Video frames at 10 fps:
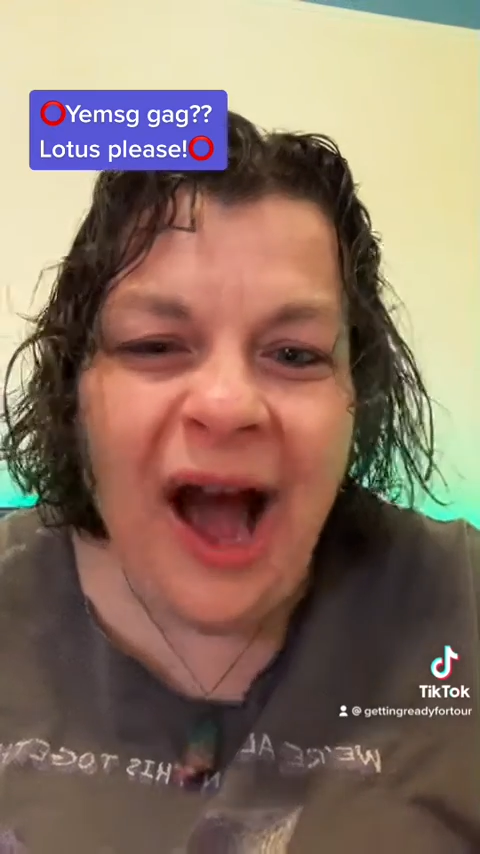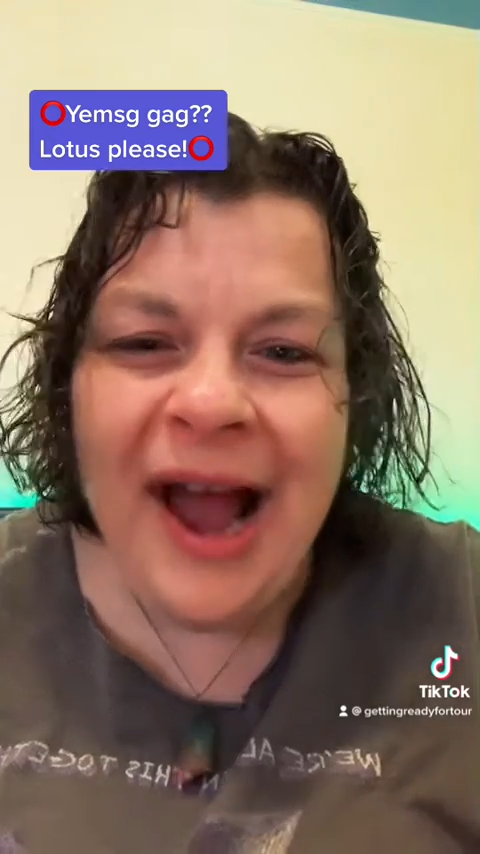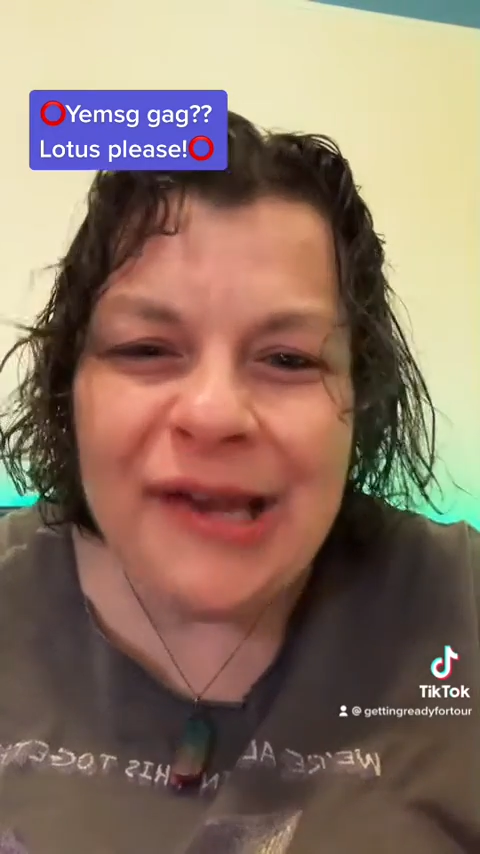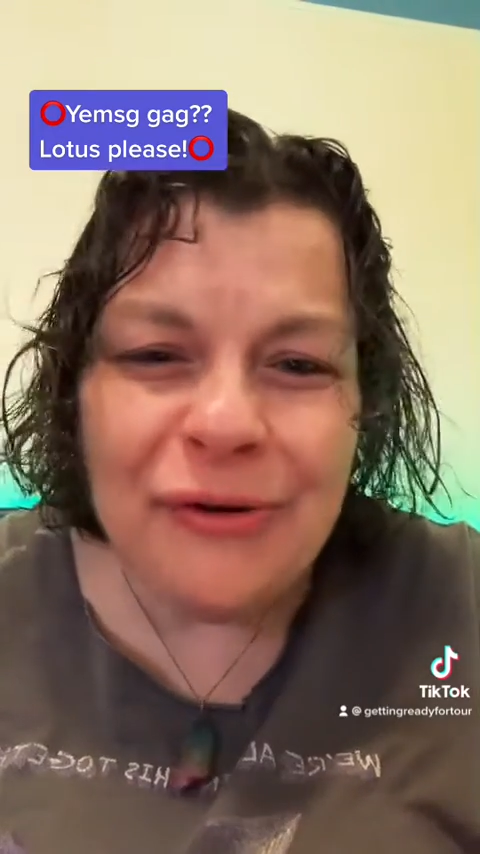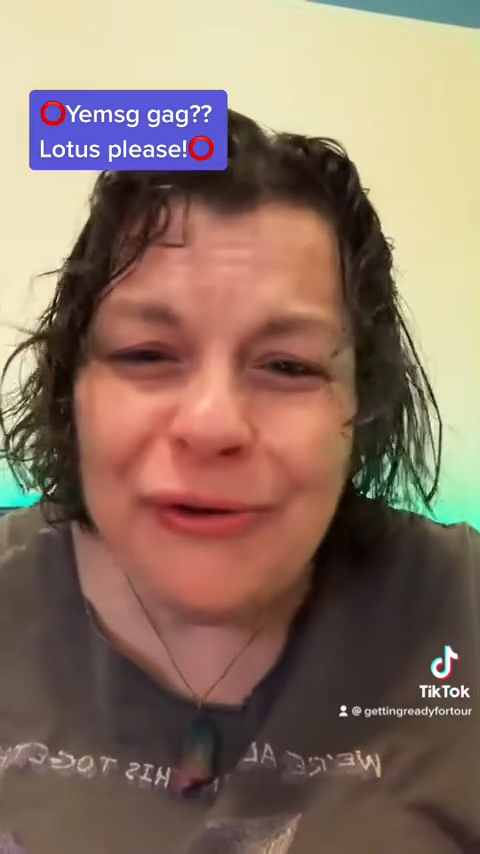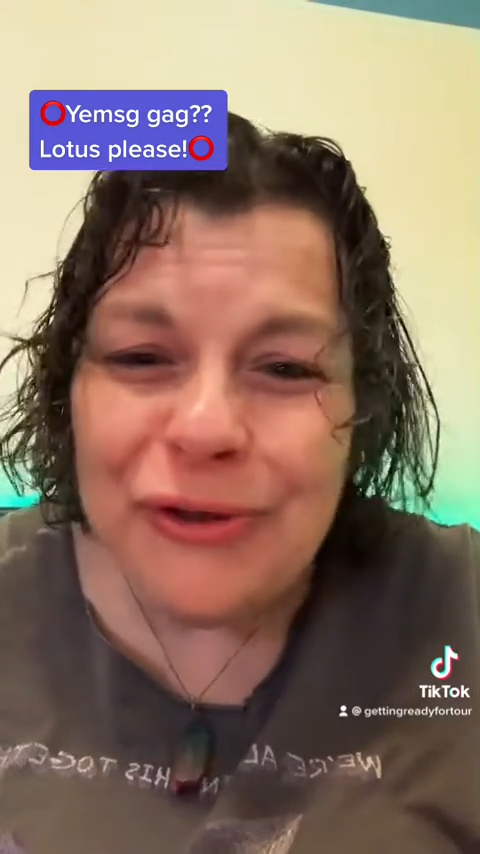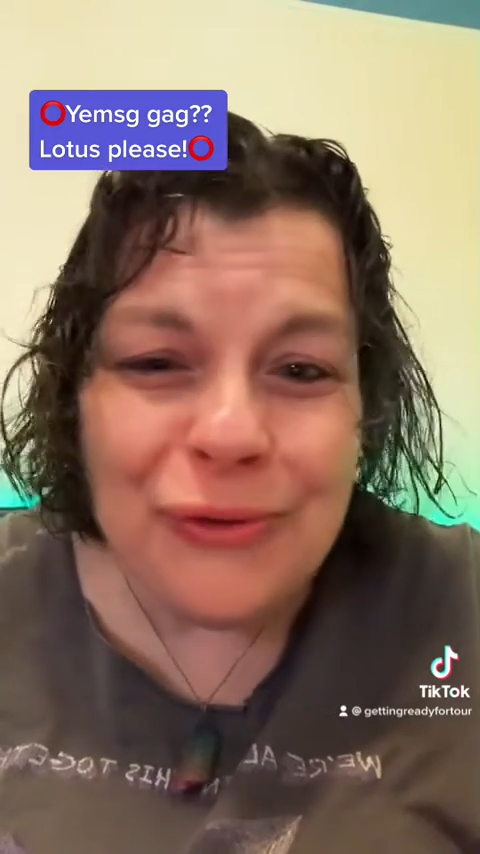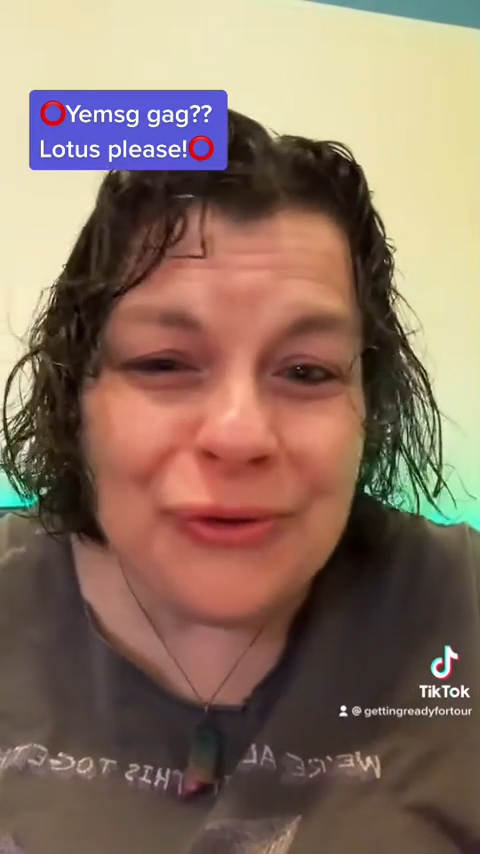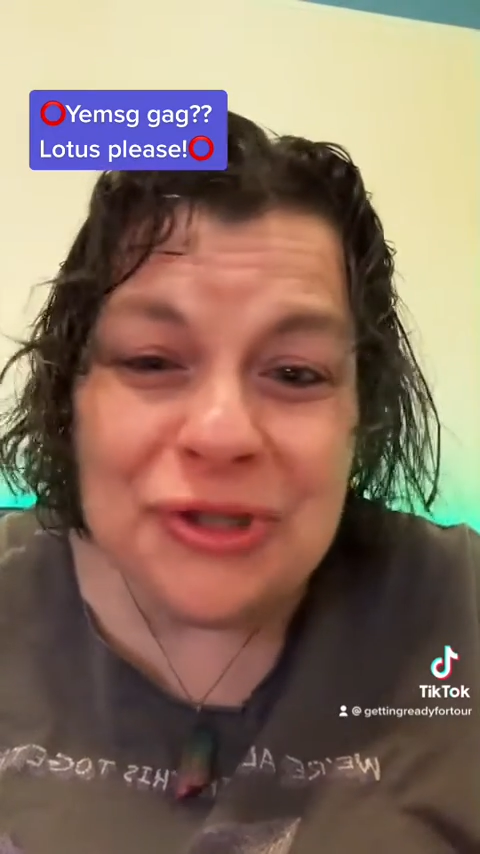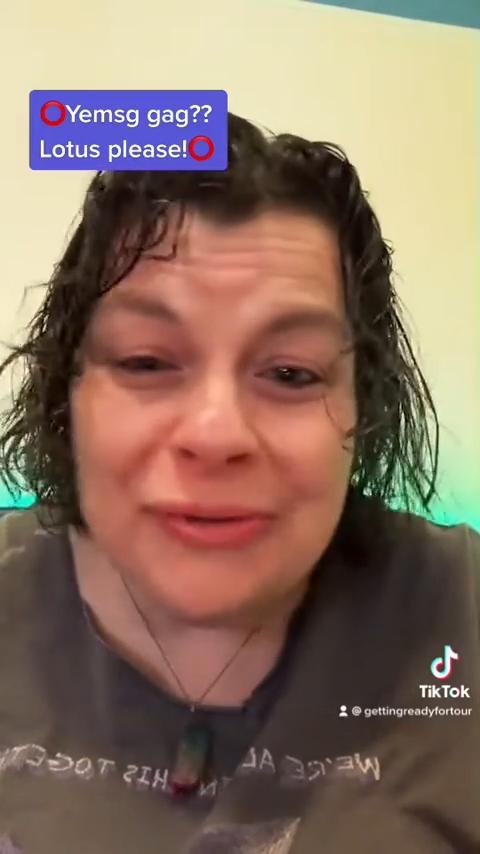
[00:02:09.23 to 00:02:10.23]
I don't
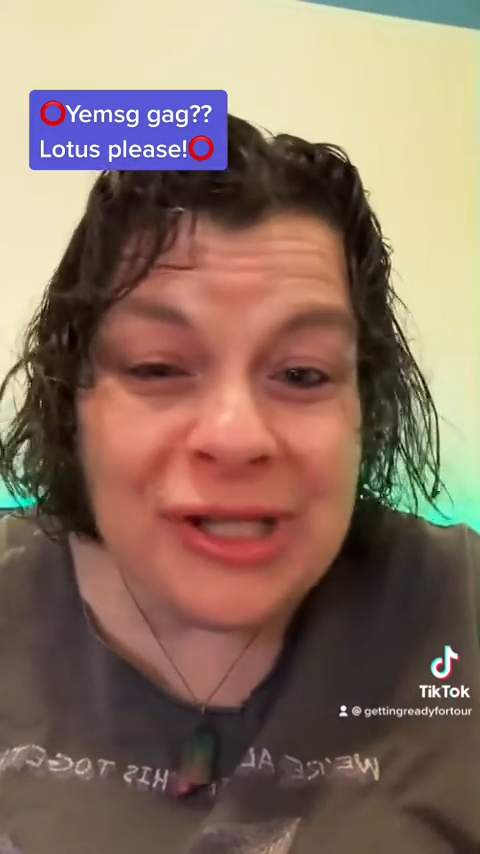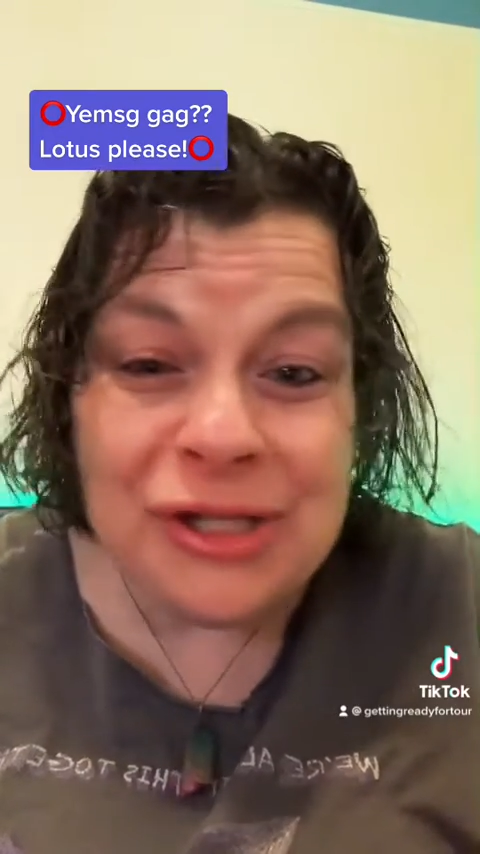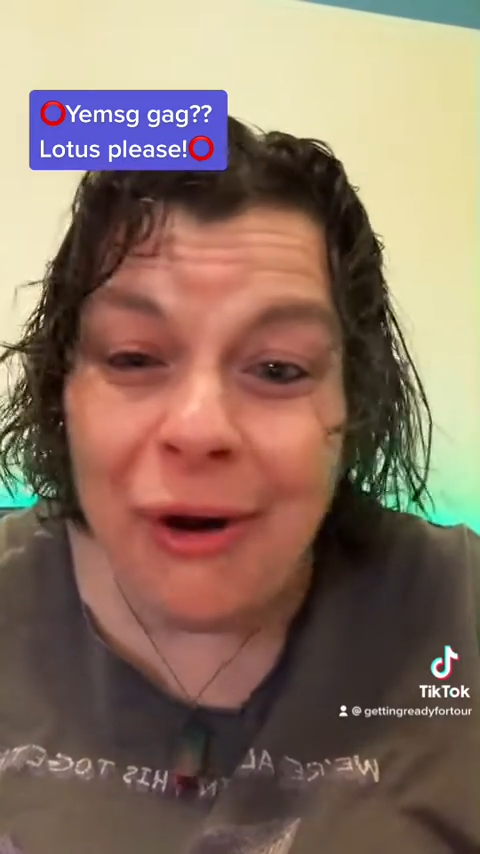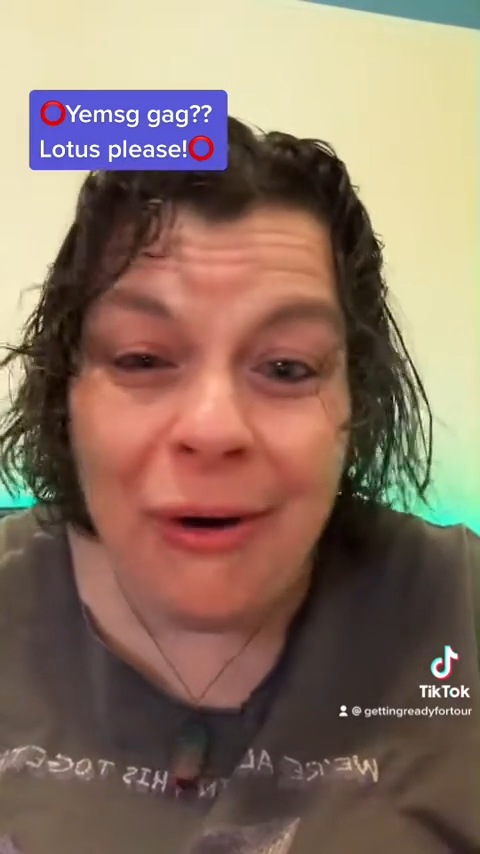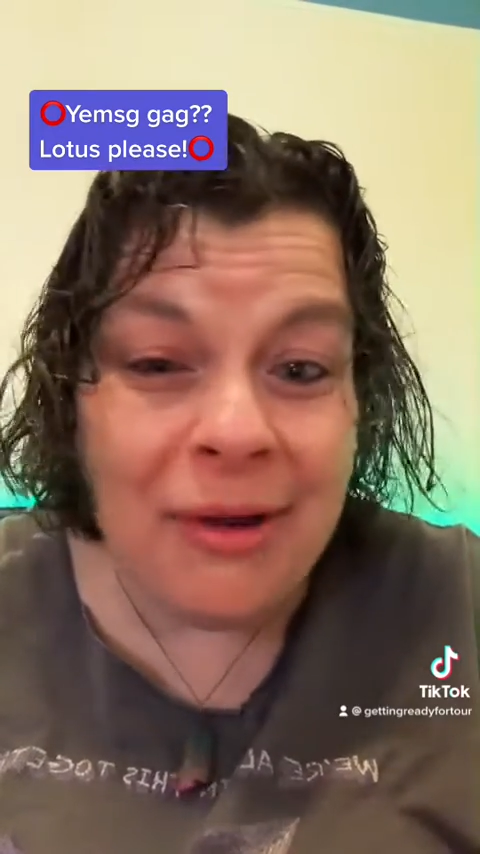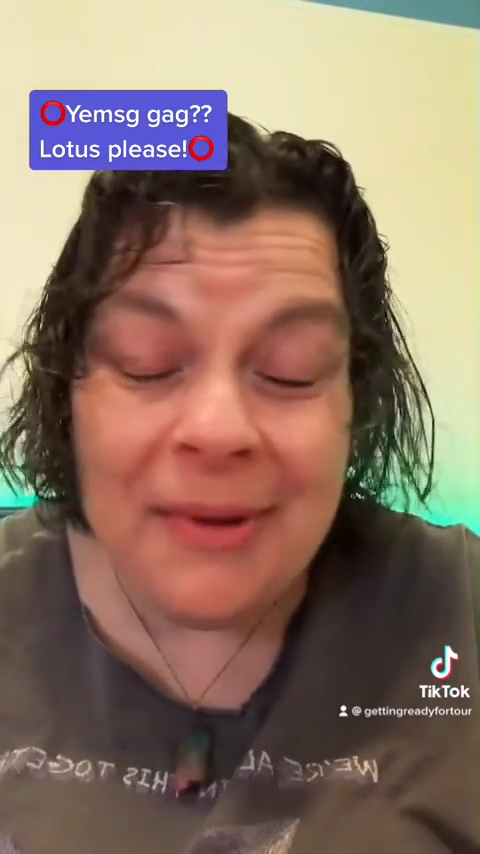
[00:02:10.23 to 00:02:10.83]
usually talk